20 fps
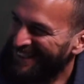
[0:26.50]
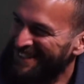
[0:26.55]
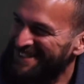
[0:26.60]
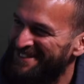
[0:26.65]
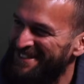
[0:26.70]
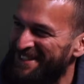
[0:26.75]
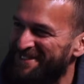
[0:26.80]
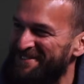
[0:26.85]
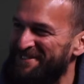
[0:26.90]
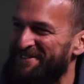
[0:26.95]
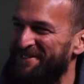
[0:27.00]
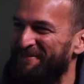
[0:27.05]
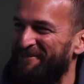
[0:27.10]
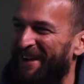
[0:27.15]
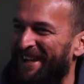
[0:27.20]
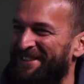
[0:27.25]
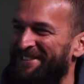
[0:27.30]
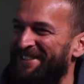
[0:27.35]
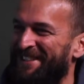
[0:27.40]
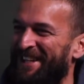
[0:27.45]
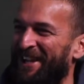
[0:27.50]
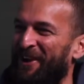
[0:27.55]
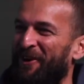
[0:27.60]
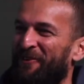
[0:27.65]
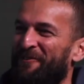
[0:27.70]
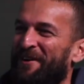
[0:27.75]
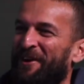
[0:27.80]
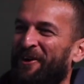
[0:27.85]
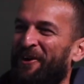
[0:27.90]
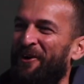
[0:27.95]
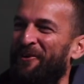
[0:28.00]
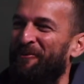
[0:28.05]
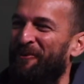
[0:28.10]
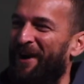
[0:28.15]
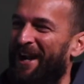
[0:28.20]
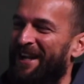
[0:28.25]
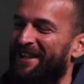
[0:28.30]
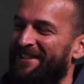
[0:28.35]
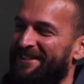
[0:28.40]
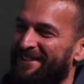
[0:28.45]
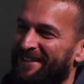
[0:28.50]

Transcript: The season's about to kick off. I can't wait.